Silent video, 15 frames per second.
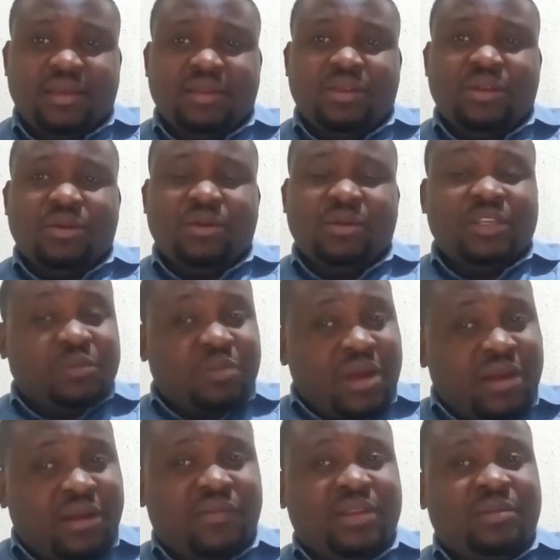You know, it's
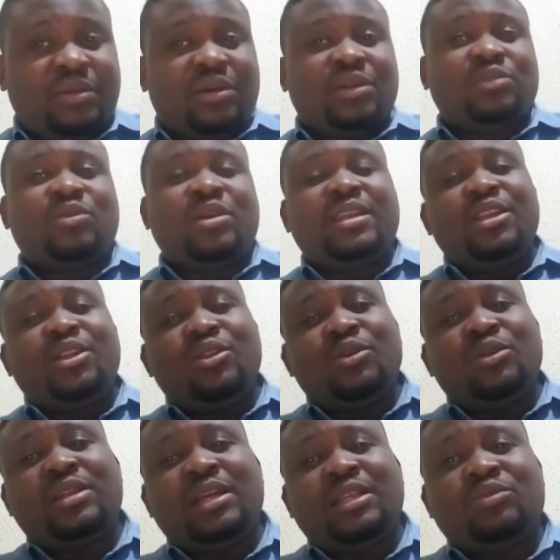part of it, because when they
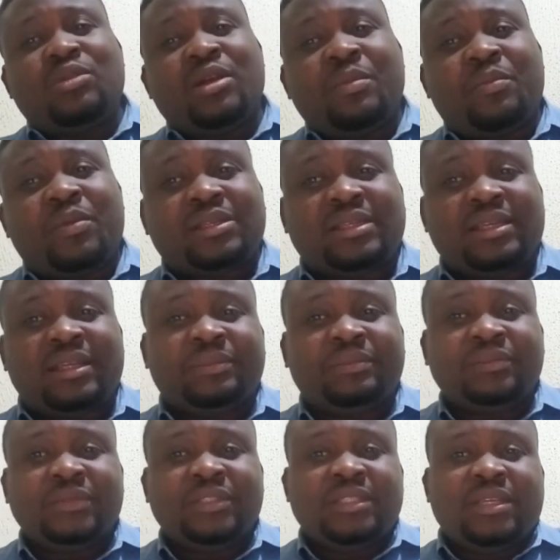know that you are a person